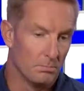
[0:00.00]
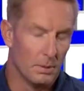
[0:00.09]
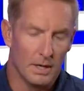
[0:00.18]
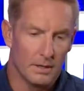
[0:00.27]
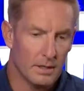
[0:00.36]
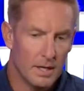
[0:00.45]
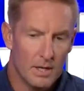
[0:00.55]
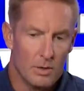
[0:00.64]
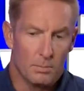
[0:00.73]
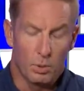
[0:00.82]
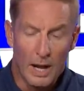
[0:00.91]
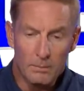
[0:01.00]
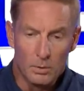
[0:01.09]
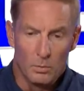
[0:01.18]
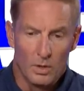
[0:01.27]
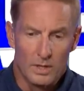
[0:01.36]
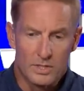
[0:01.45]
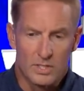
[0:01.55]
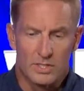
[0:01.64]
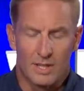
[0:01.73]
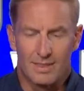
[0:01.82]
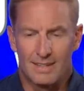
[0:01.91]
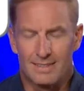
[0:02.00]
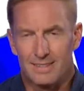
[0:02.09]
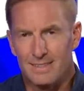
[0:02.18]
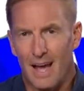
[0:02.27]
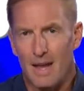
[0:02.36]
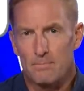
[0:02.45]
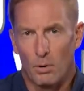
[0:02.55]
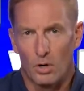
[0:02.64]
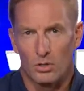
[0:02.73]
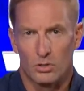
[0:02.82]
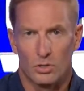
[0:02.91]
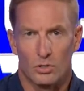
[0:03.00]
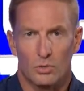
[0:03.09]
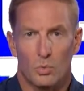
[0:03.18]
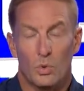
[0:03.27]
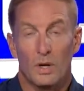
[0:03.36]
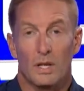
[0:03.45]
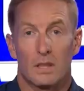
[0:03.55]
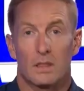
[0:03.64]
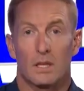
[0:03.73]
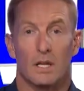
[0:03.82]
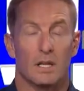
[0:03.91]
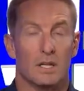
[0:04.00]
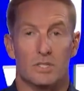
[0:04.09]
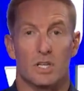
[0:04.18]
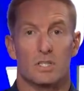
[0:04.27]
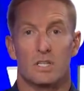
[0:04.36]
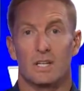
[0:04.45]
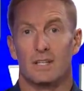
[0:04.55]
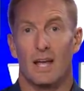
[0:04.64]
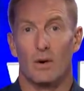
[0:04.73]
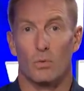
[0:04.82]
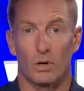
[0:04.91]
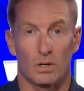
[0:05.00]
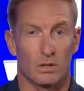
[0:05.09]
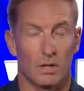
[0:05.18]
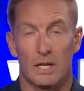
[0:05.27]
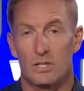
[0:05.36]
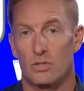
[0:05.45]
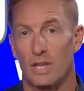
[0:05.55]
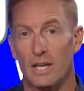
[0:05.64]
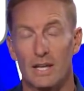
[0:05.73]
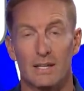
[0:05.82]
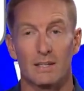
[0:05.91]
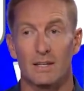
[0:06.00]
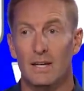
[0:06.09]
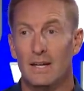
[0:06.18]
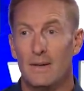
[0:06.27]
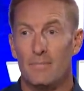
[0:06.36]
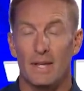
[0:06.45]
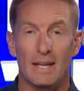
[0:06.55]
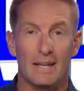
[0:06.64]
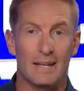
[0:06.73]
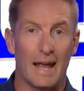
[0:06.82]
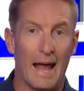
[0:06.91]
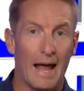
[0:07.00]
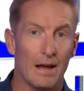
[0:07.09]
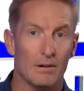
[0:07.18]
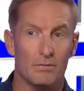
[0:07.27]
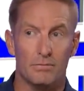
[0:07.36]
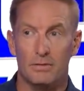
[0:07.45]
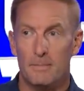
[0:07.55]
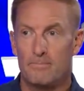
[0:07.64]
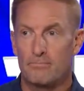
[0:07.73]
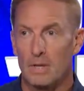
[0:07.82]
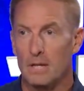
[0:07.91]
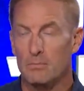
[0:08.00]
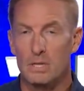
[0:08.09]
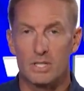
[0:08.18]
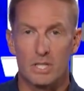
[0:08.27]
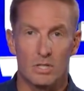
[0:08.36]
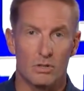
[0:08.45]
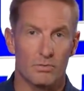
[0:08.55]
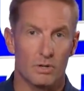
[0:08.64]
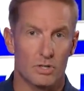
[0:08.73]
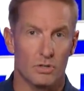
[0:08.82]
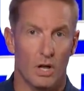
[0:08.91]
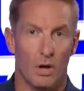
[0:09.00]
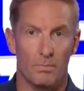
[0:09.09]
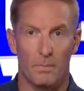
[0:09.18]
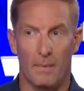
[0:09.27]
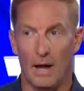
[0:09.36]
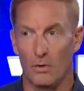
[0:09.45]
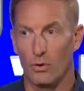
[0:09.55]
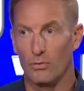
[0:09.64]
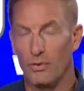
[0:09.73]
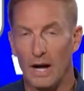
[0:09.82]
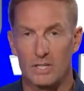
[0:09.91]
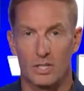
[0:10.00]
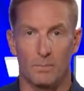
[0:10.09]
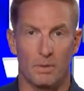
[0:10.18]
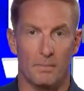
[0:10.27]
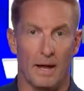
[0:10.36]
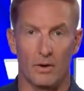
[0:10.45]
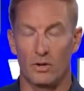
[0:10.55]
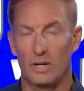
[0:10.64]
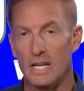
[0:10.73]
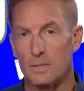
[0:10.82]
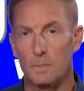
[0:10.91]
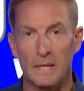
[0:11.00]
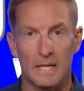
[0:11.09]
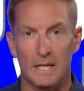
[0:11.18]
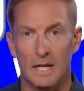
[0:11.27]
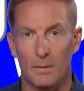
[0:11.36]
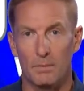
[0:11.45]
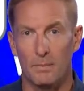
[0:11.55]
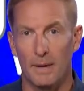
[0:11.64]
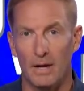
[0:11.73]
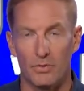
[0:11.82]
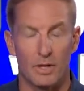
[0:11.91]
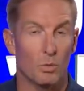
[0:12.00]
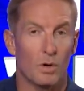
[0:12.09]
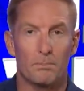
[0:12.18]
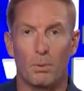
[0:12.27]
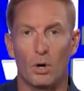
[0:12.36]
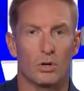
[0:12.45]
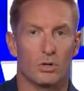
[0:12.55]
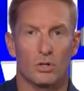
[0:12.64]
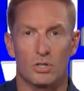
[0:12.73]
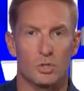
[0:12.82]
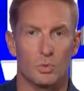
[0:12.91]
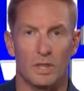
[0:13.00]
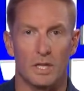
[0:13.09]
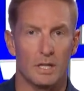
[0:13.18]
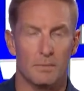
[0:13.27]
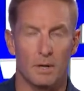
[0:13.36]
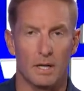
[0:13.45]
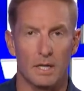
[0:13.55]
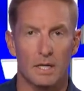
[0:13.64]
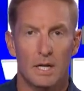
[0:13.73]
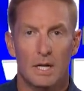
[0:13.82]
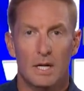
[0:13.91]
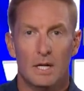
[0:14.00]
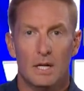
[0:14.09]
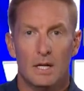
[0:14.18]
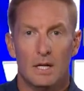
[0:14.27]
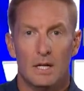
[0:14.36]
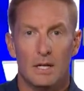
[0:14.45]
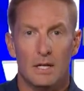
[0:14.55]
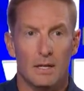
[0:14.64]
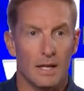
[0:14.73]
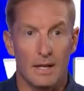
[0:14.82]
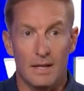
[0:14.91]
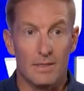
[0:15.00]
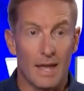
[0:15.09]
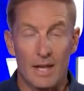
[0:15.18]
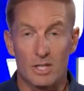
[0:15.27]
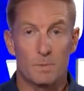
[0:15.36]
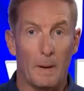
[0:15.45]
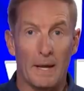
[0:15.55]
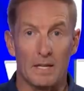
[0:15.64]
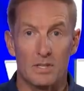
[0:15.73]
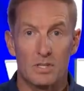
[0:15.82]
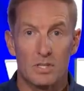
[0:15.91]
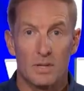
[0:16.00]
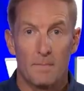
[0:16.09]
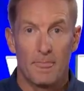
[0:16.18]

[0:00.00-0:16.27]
But the problem is that they did not partner with an existing network. Okay, so they didn't have NBC Universal help them out, or Fox help them out, or ESPN help them out. They weren't partners with anybody in that space.